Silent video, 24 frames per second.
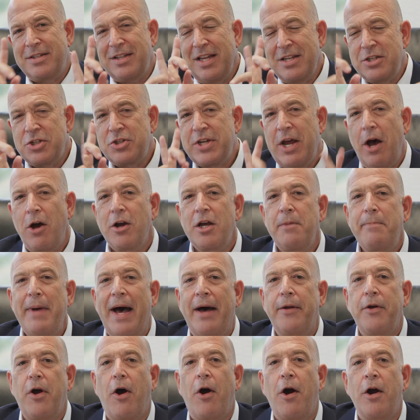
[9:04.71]
Let's talk
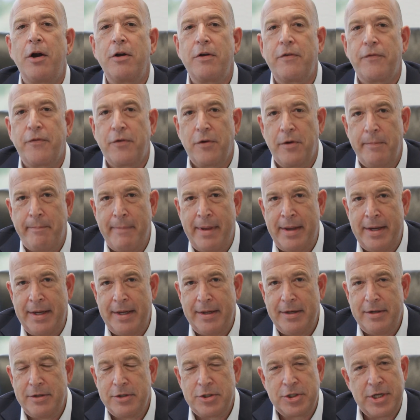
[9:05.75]
about art for a minute,
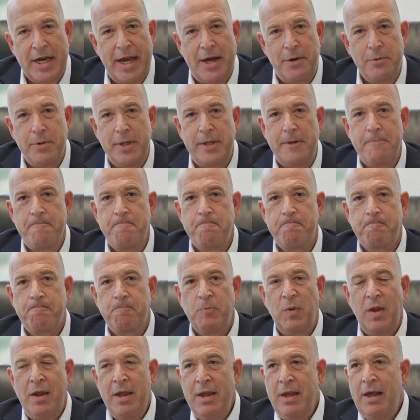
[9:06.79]
shall we?
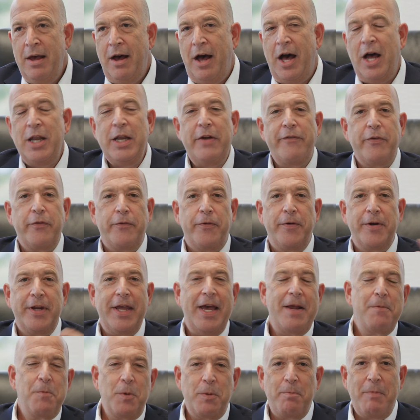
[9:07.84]
I'll never
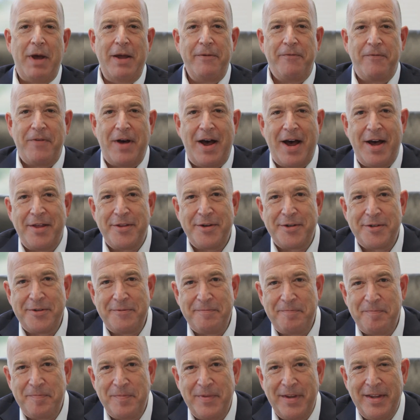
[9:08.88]
forget with my father
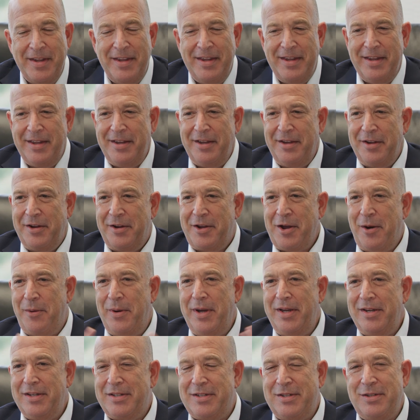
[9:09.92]

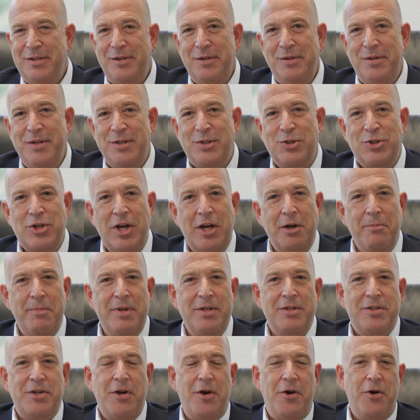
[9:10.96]
going to this
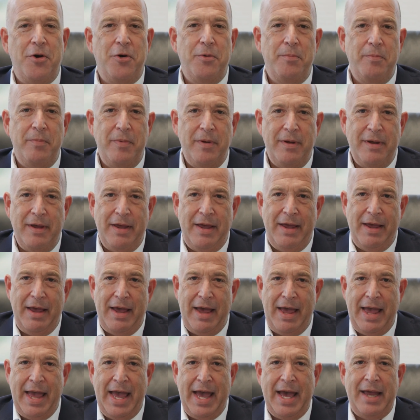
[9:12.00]
gentleman's home,
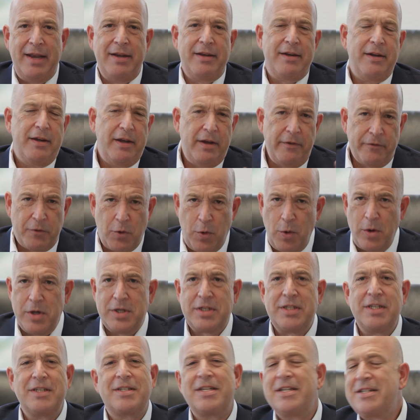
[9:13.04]
and of course
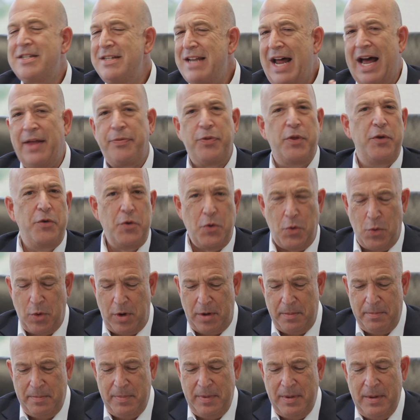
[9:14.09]
this is not the
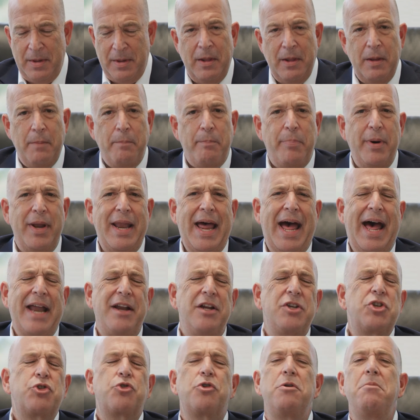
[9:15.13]
norm, but had a
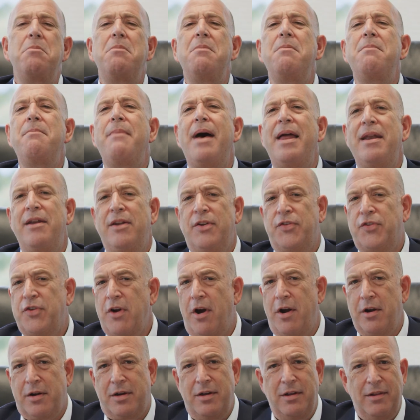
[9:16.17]
tremendous
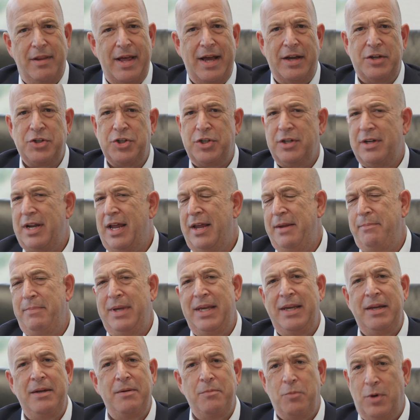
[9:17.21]
art collection. I
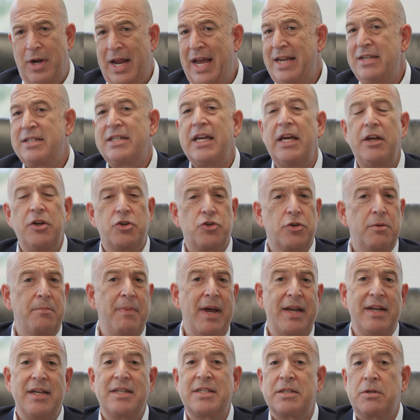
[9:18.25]
mean, when I say a
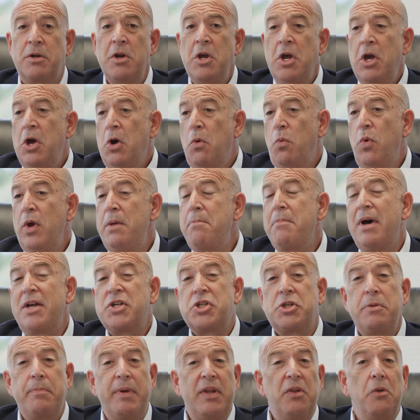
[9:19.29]
tremendous, we must
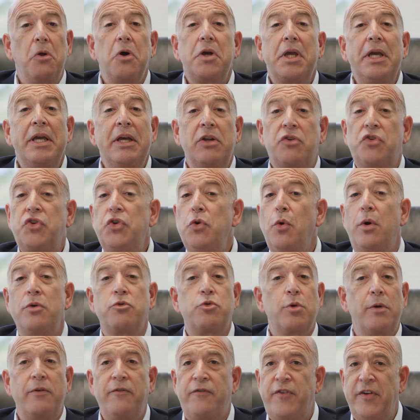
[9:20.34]
have been looking at
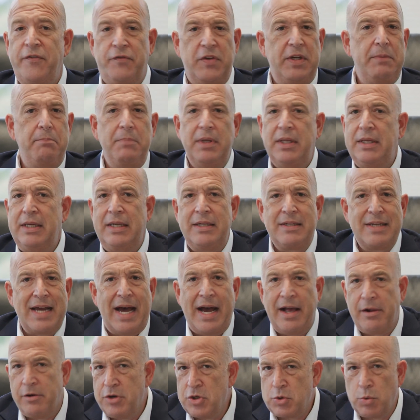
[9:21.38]
$250 million
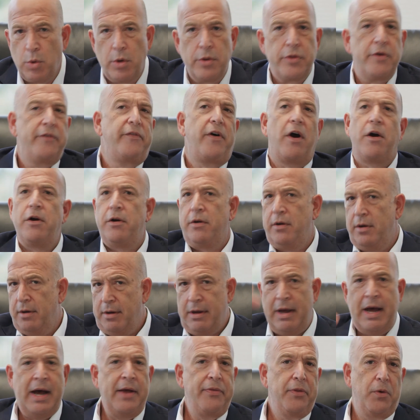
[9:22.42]
worth of art
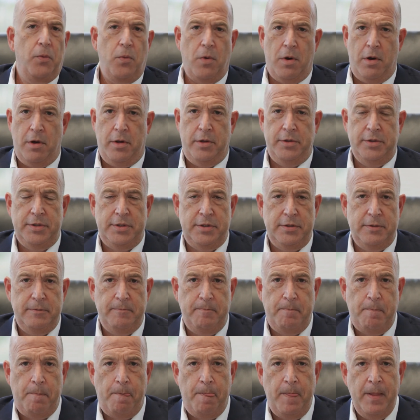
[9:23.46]
on the walls.
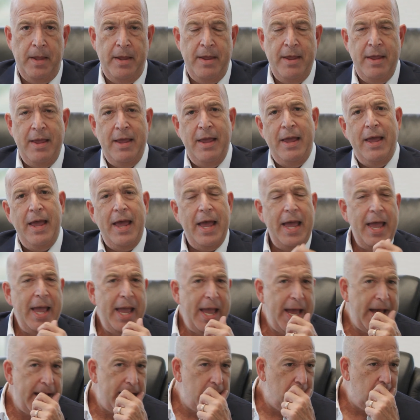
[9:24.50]

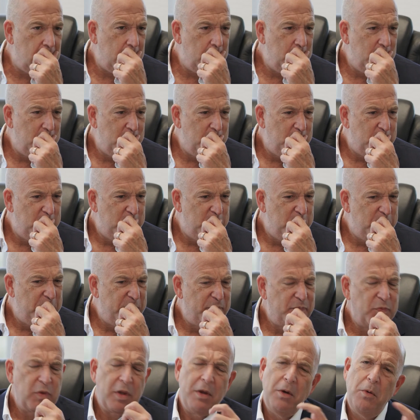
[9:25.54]
And
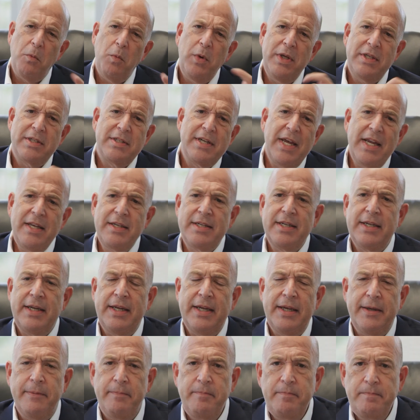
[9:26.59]
we said to
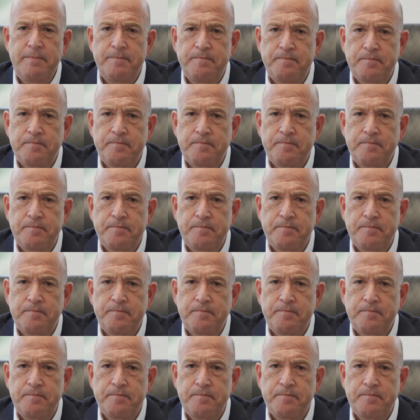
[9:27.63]
him,